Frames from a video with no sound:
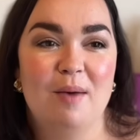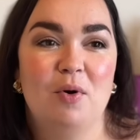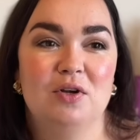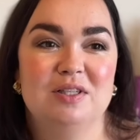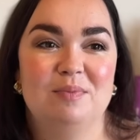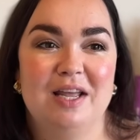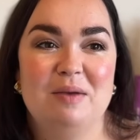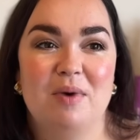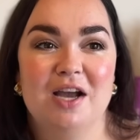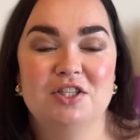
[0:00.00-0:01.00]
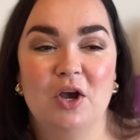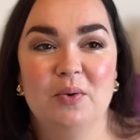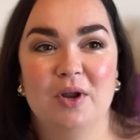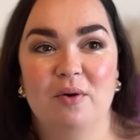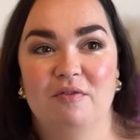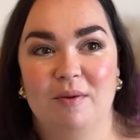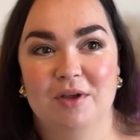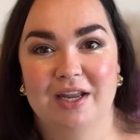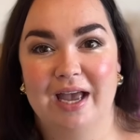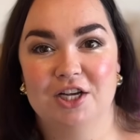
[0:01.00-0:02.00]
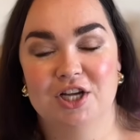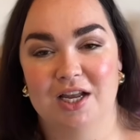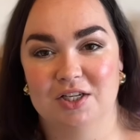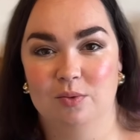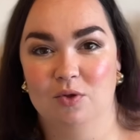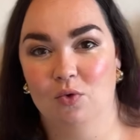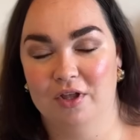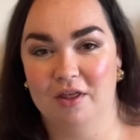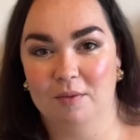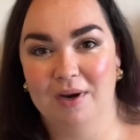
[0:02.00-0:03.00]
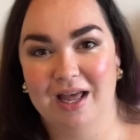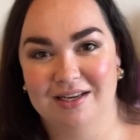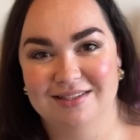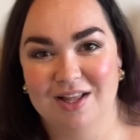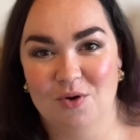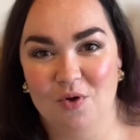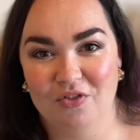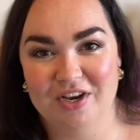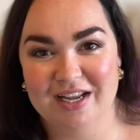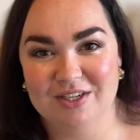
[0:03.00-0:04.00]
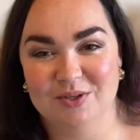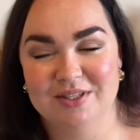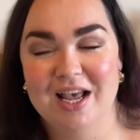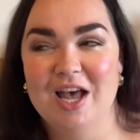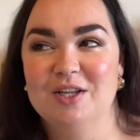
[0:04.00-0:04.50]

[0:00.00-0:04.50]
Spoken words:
possibly, but I don't know if I'm going to get a chance with all the other plans that are on the needles.